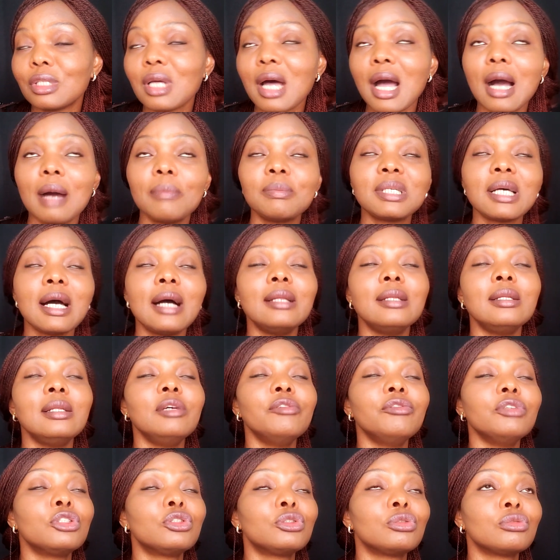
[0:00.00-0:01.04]
taps and
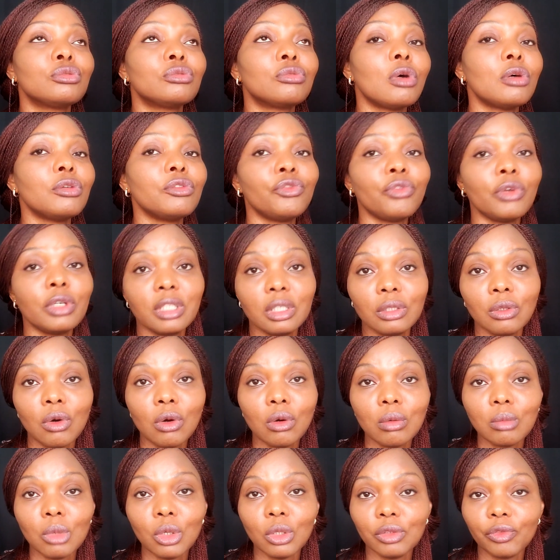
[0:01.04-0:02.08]
leave it to run for the
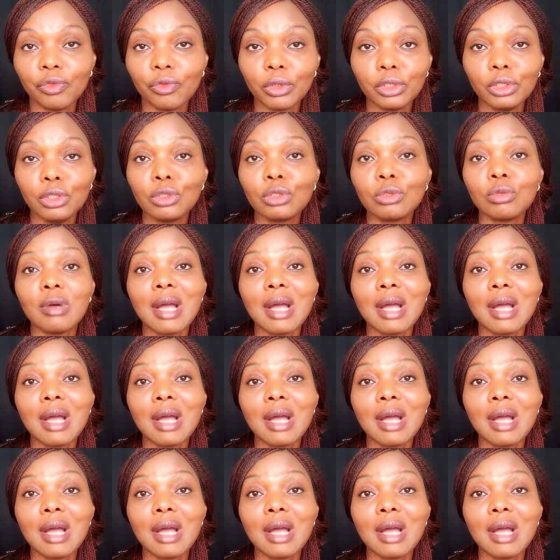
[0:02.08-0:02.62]
whole month for you to